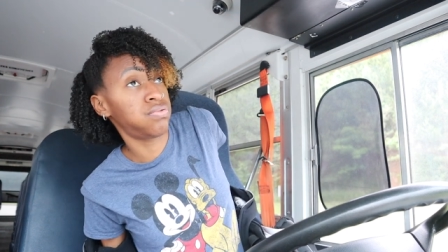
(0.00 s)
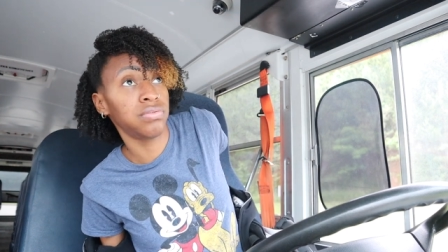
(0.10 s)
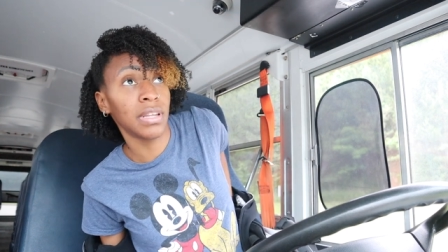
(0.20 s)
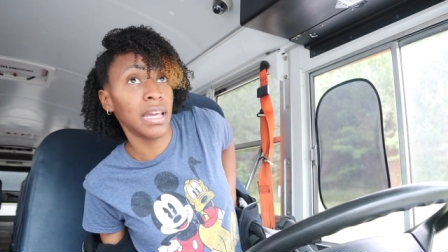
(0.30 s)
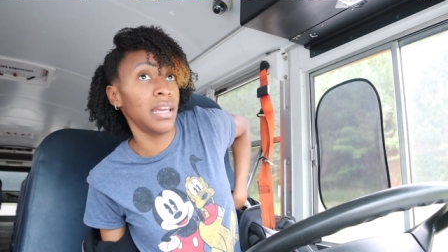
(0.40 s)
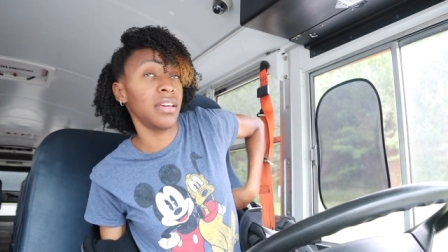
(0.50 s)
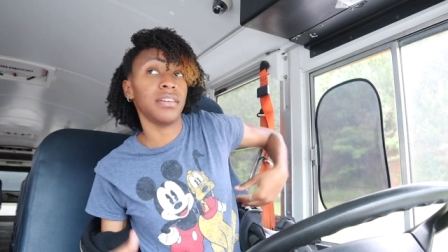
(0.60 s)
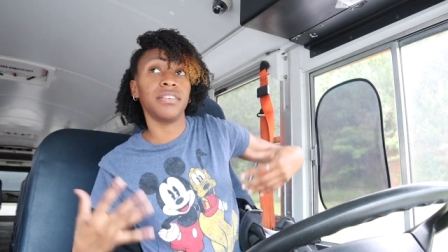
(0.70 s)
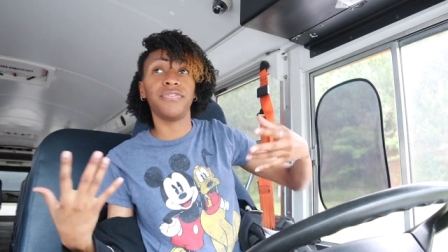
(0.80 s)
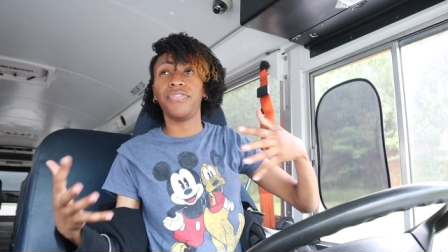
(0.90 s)
like,
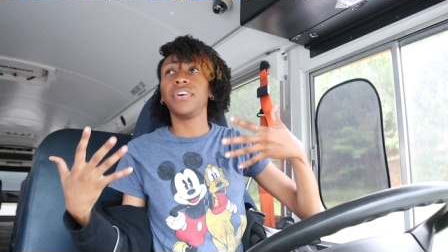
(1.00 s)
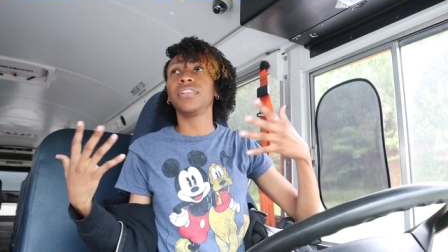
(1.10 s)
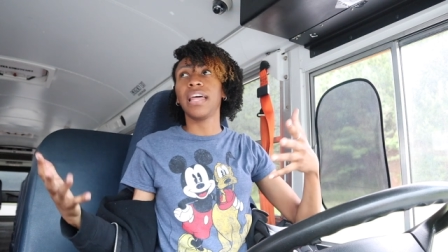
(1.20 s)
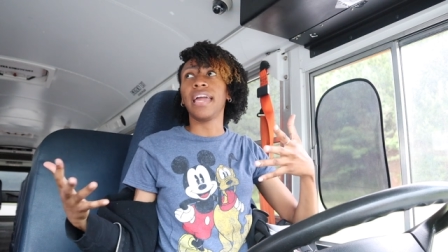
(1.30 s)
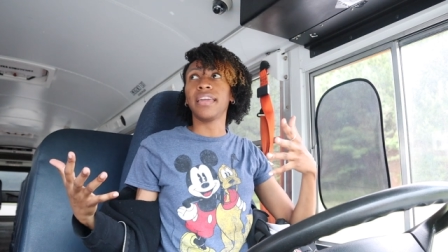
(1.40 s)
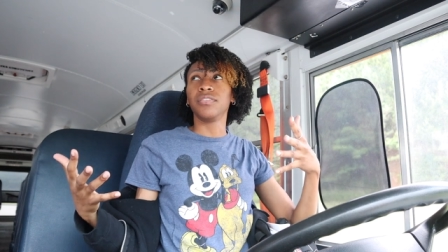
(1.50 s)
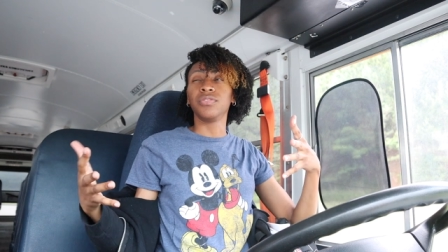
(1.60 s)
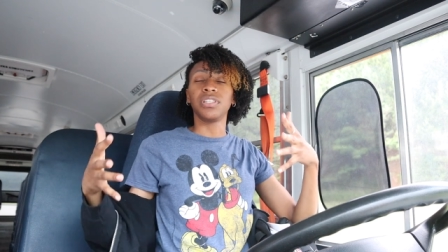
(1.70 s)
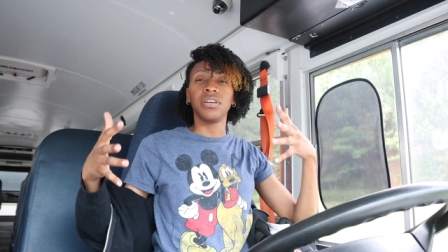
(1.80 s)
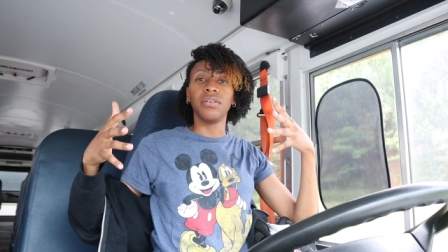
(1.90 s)
it felt like it
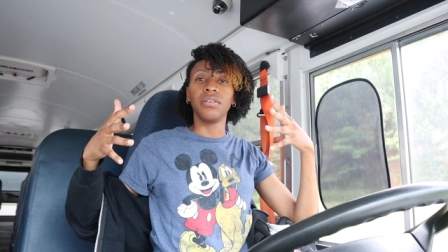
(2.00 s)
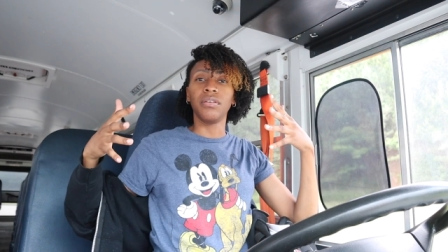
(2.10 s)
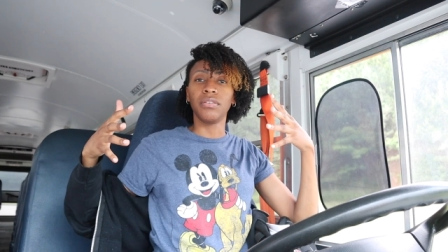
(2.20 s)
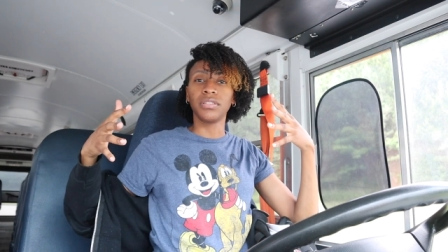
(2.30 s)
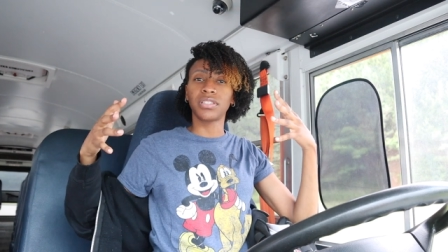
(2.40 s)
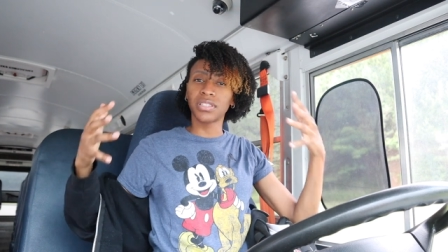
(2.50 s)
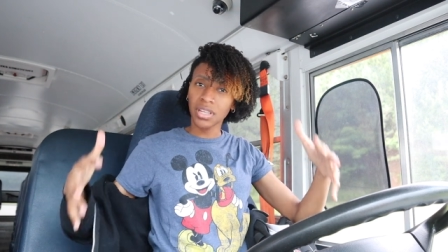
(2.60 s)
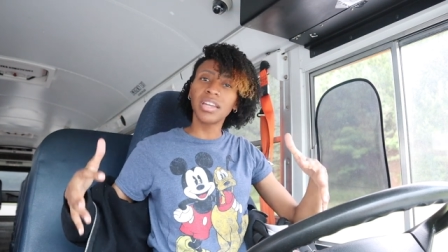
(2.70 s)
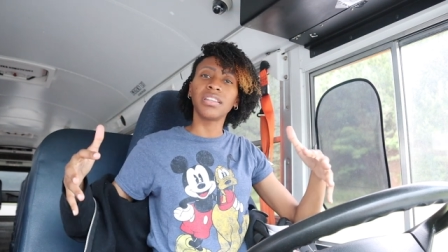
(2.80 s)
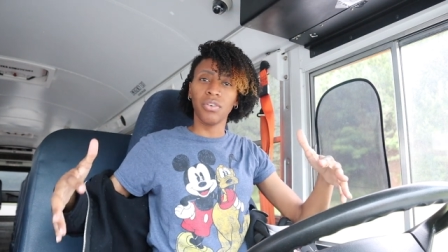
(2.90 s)
was a
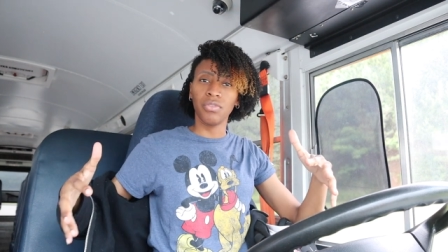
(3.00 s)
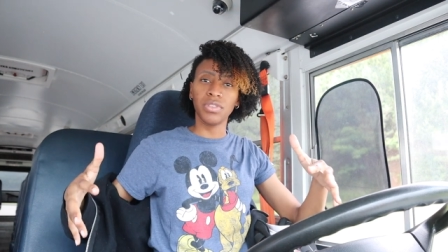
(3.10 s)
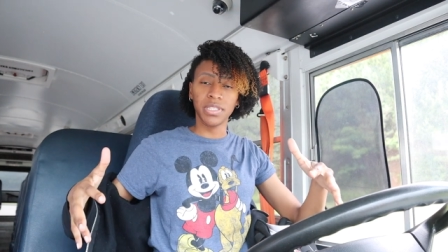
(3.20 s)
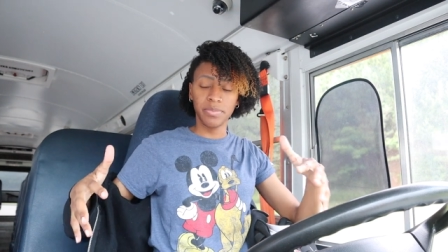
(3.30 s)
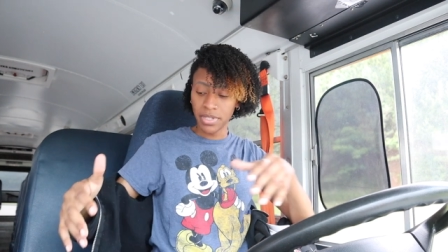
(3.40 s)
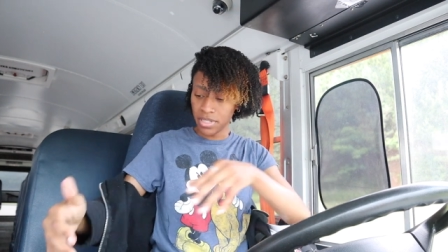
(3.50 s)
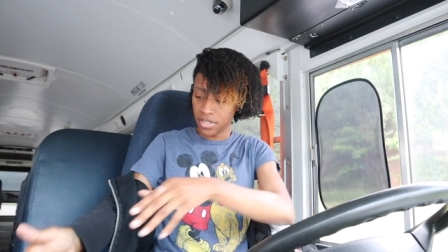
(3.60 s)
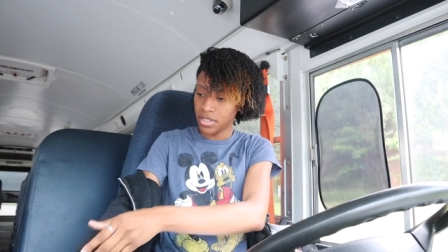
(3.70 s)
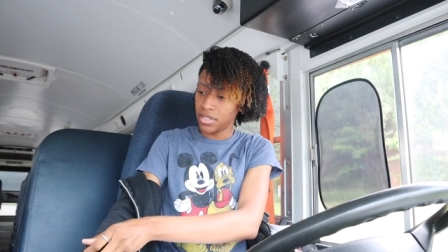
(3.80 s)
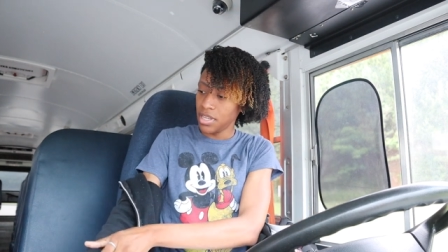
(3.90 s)
sauna on this
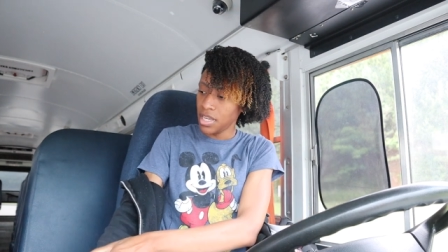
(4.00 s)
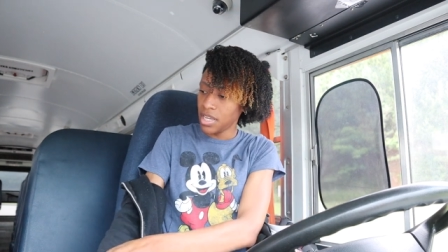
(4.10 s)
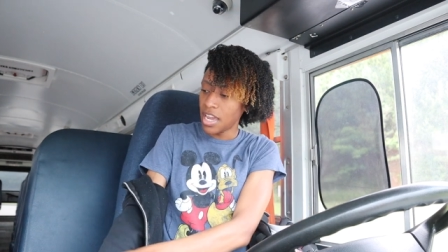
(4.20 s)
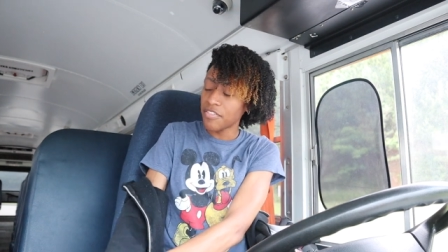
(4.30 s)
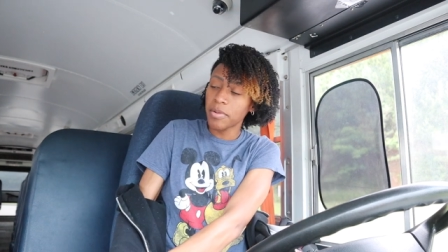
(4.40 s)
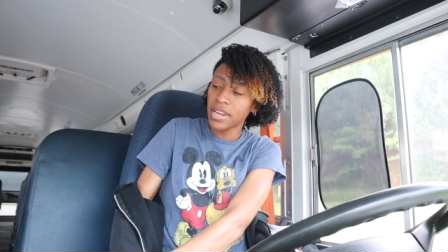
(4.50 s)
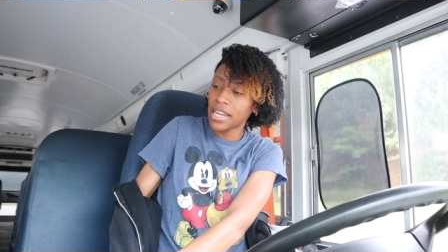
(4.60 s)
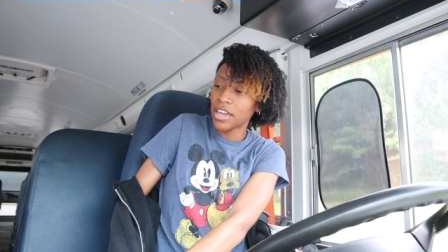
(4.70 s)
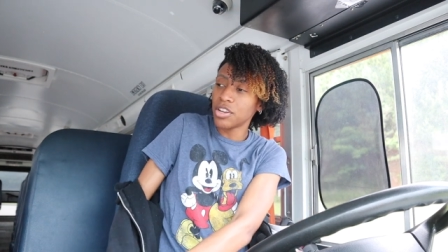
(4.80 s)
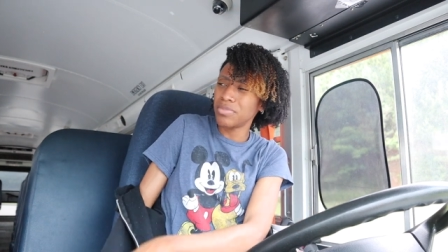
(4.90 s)
bus. Everybody
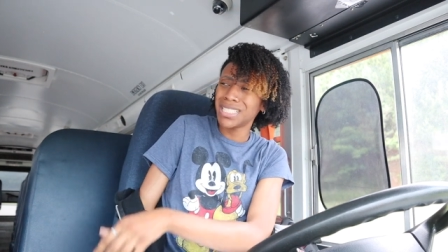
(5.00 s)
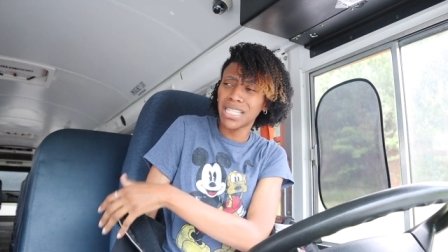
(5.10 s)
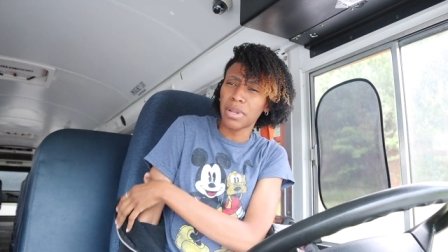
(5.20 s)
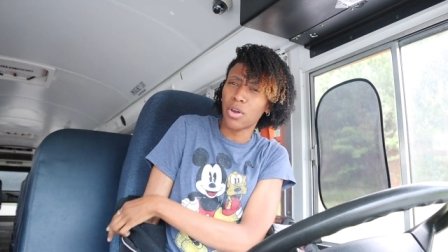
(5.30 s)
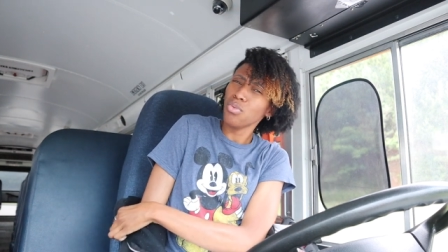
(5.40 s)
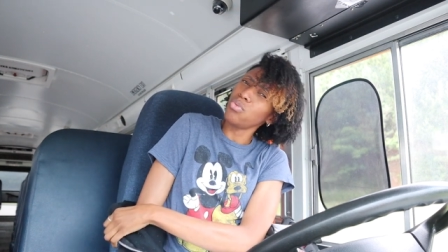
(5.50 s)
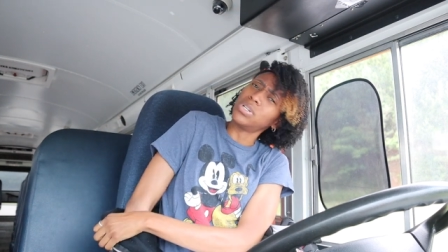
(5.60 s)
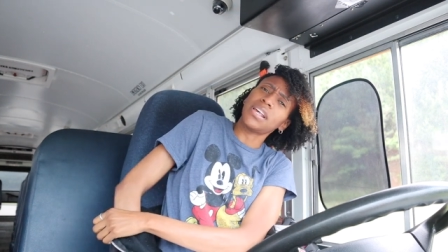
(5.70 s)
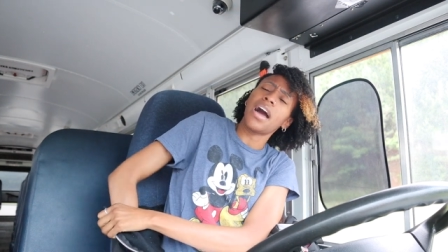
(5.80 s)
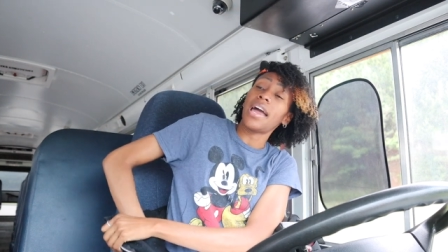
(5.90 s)
that get on the bus, they be like, oh,
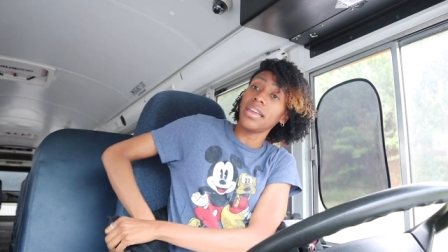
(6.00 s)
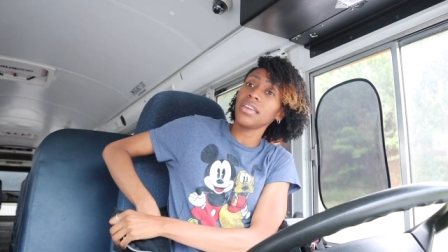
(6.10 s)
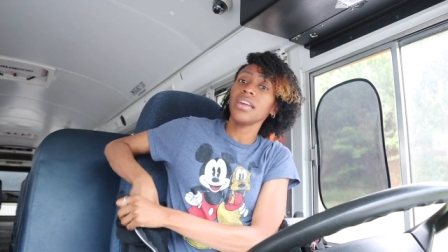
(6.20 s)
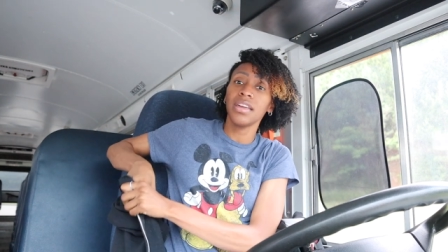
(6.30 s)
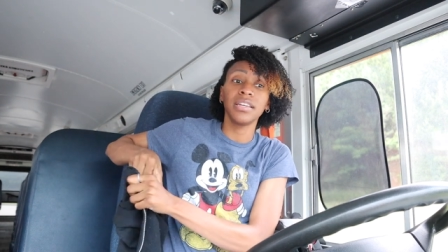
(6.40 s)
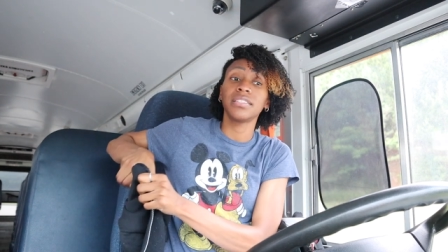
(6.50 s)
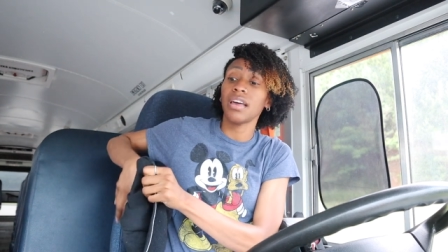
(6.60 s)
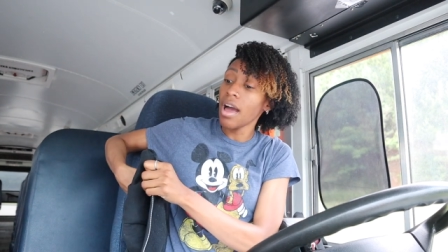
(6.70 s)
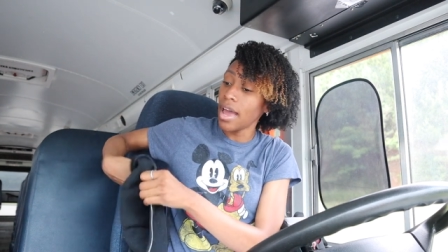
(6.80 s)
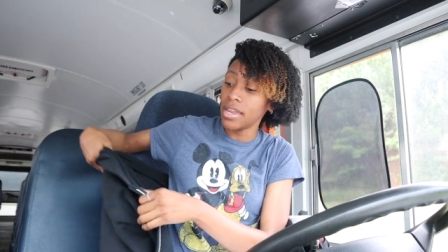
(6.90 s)
it's hot. Yeah, it's
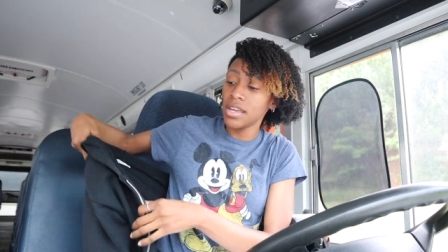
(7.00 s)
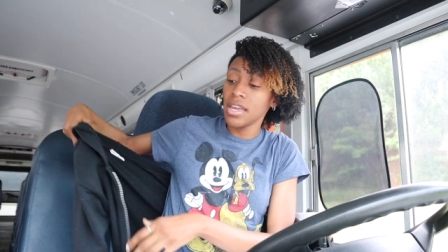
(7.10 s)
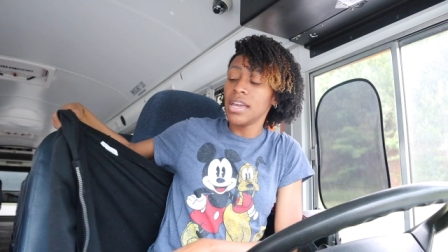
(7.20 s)
hot.